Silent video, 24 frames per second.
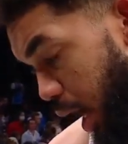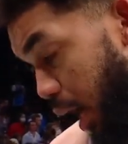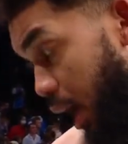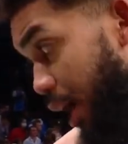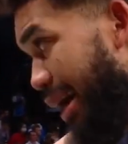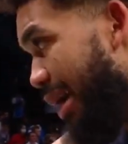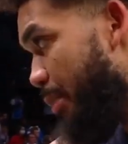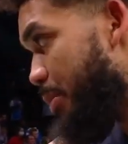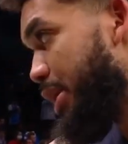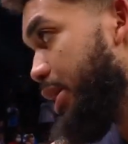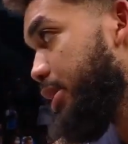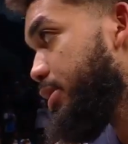
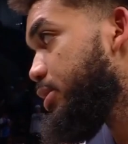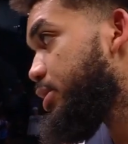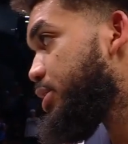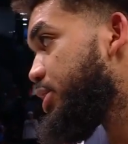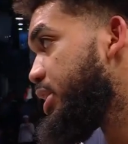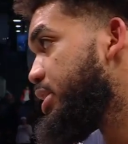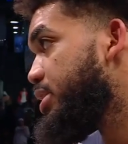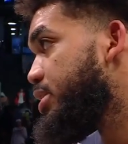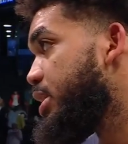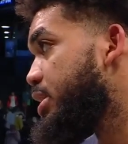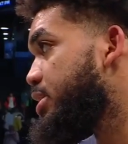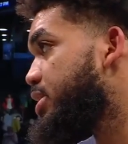
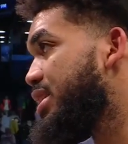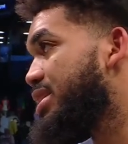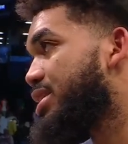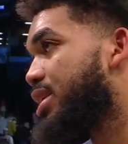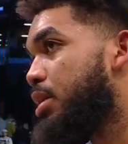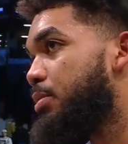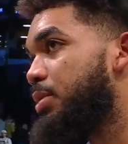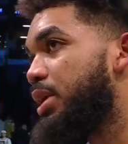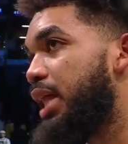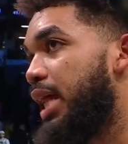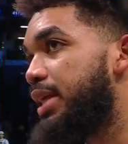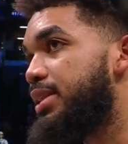It's just
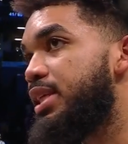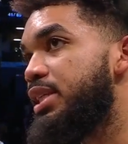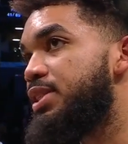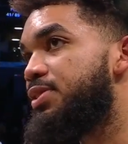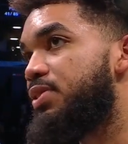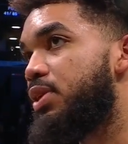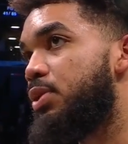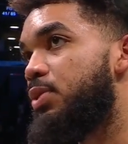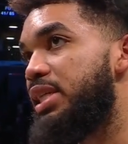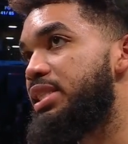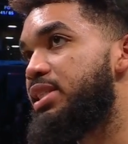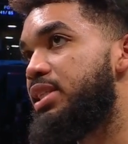going to be like this
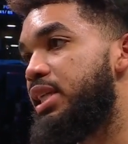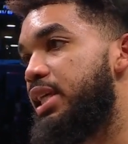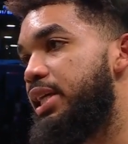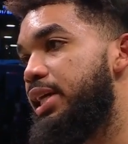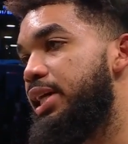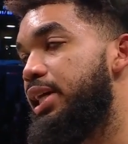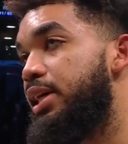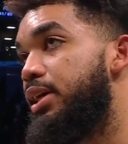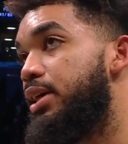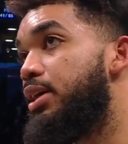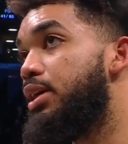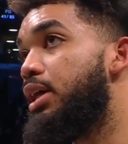for the rest of the
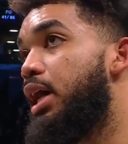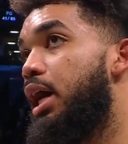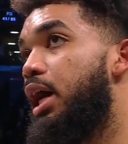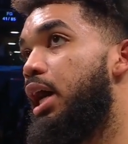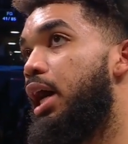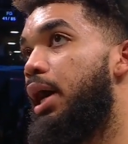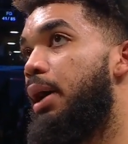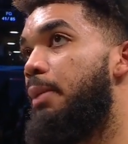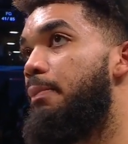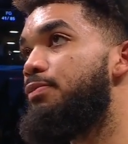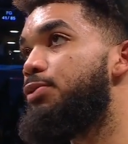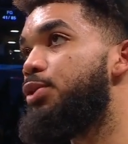year.
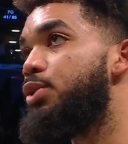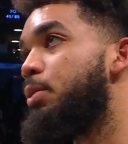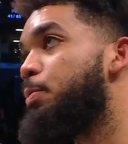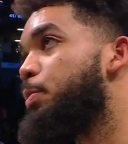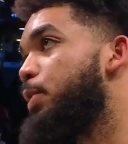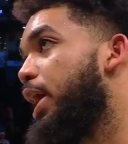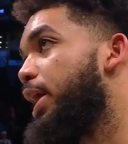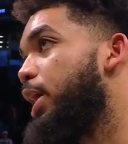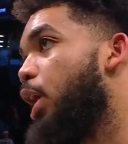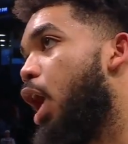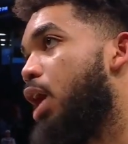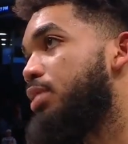Through the
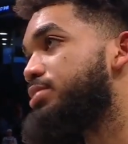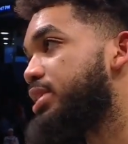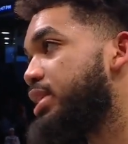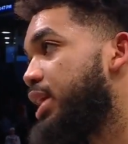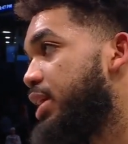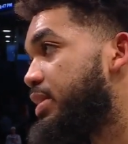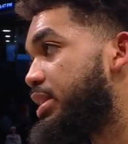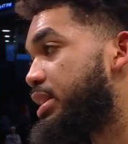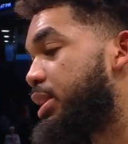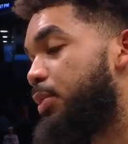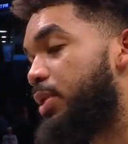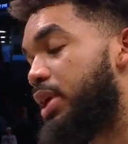playoffs and
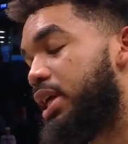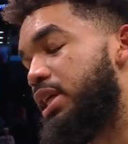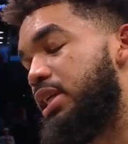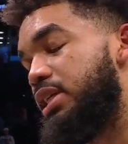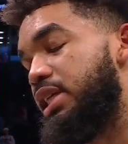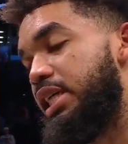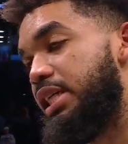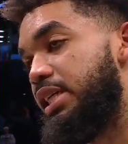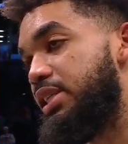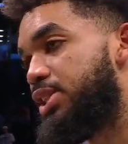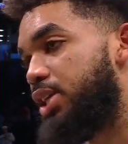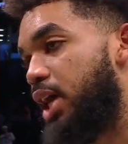everything, we're going to
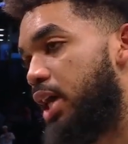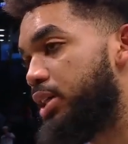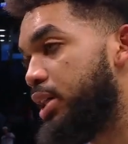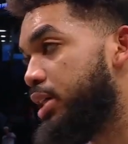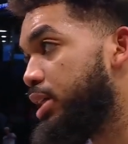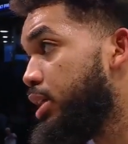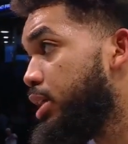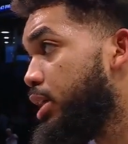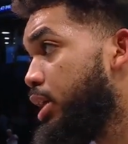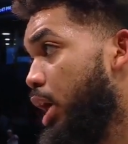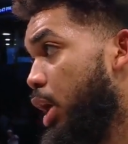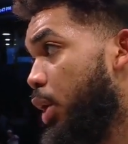need each other.
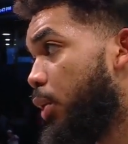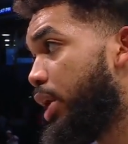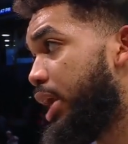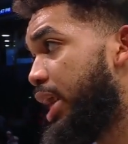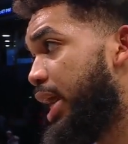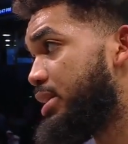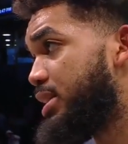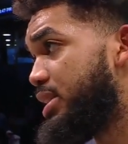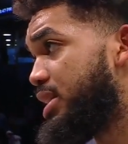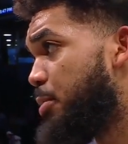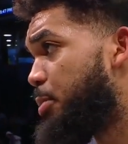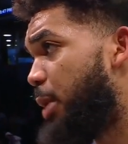We're going to
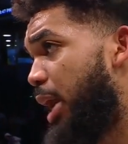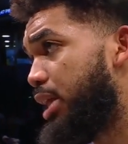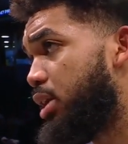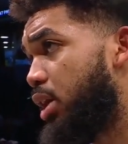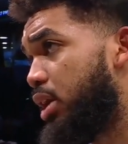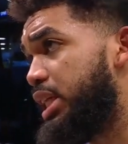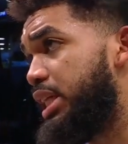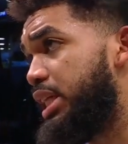have to depend